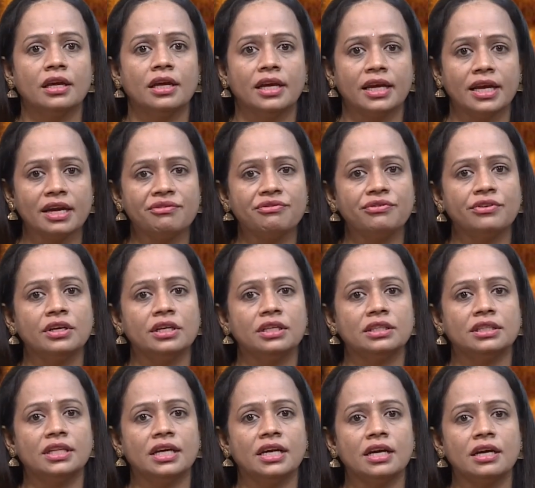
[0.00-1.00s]
If
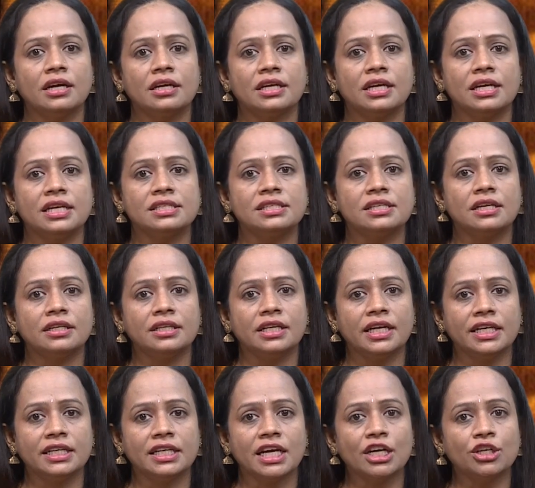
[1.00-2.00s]
there is a
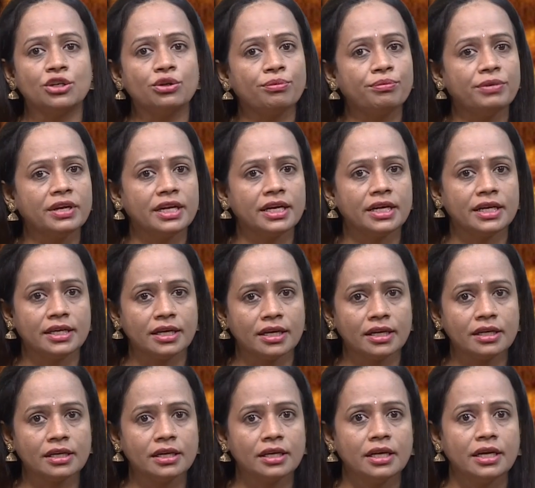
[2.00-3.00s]
data to be
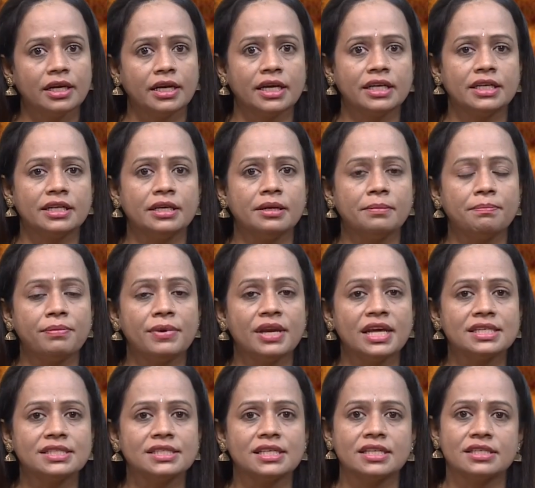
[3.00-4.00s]
hidden, it
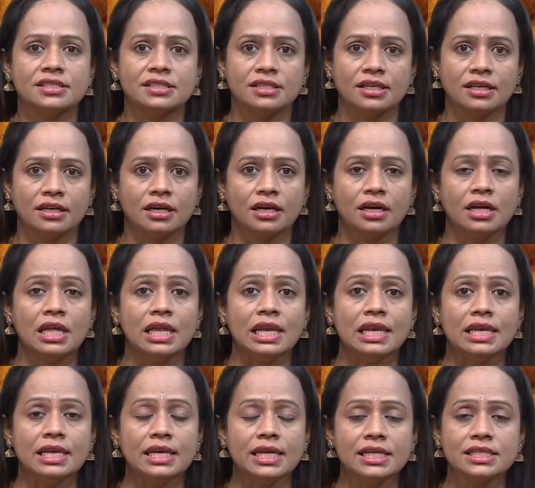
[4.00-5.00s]
replaces the
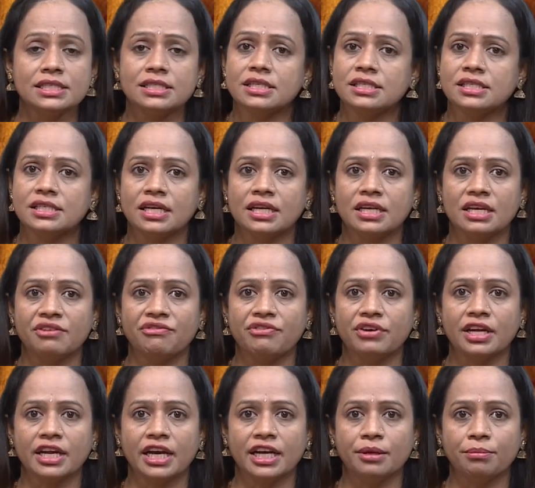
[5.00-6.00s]
least
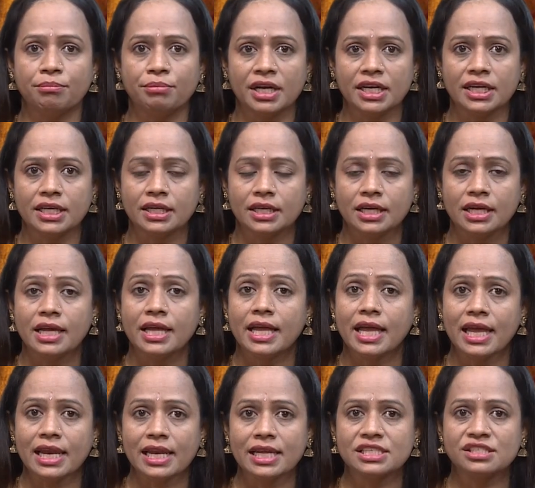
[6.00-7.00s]
significant bit
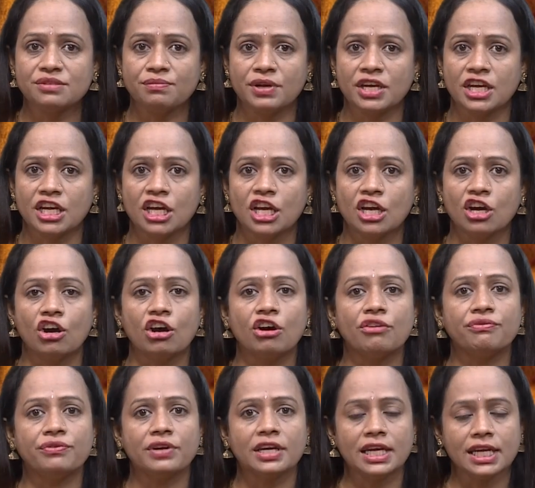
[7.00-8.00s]
LSB
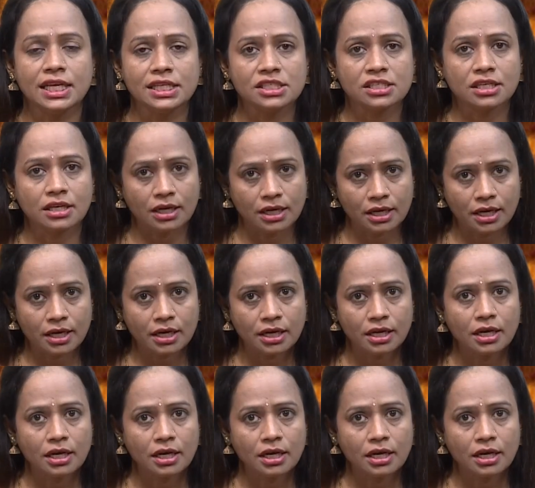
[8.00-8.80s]
of each color